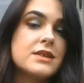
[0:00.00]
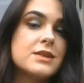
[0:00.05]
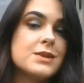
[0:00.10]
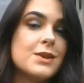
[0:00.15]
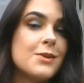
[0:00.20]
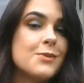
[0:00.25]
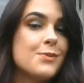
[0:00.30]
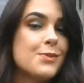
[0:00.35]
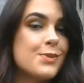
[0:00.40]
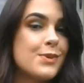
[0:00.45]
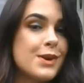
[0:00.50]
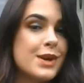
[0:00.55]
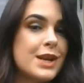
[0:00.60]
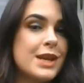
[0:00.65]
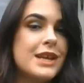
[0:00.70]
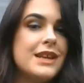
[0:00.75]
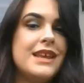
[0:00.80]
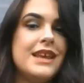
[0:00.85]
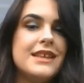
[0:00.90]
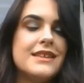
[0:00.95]
So
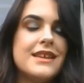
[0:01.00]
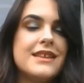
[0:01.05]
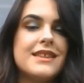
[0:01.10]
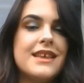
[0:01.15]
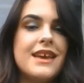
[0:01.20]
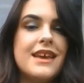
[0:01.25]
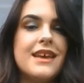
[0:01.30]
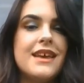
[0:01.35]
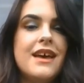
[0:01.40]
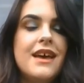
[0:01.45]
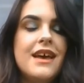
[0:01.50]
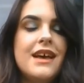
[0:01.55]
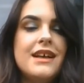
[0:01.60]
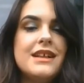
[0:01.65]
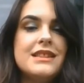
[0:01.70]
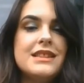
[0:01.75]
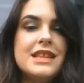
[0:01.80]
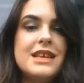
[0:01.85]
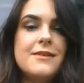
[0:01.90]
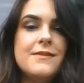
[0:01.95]
pretty neat that they
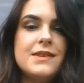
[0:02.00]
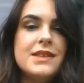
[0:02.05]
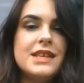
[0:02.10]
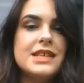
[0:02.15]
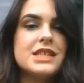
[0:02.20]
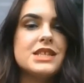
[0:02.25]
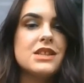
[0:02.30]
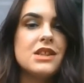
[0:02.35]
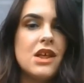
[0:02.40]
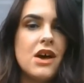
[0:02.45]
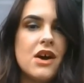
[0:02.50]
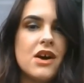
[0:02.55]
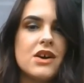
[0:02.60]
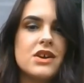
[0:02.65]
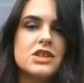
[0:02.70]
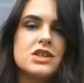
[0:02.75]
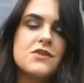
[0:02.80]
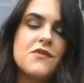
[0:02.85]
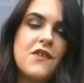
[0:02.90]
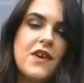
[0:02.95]
live in these
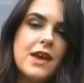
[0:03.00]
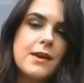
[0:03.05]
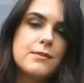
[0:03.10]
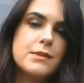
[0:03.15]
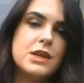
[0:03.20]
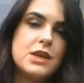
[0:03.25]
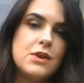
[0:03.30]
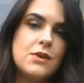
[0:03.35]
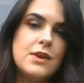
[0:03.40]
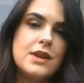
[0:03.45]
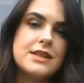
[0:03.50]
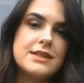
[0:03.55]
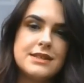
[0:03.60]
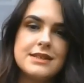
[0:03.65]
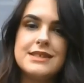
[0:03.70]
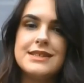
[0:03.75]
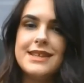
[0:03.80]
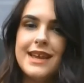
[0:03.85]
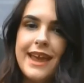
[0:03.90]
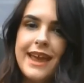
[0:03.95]
large family
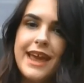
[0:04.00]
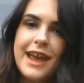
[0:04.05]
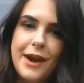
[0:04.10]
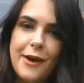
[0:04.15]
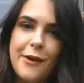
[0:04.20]
units and take care